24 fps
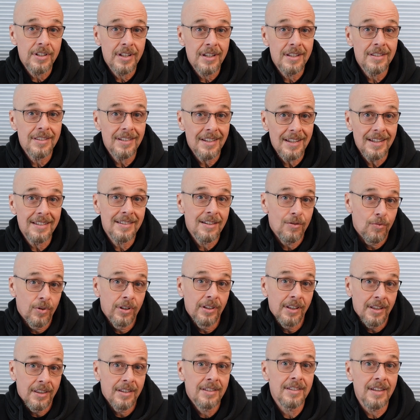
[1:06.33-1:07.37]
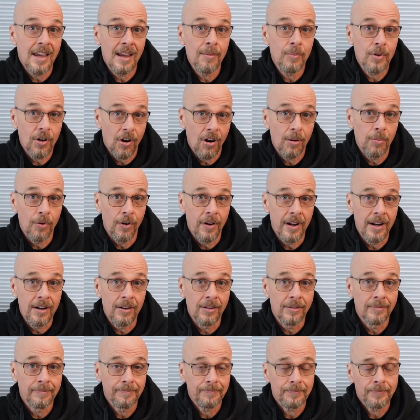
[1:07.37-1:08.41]
is it really the same
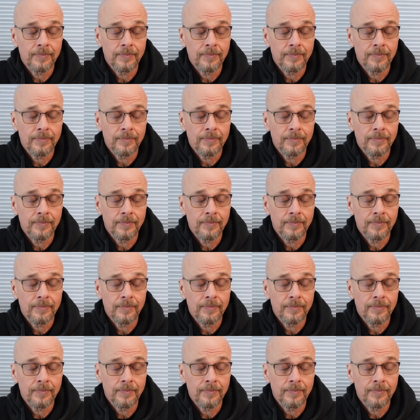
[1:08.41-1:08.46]
carburetor?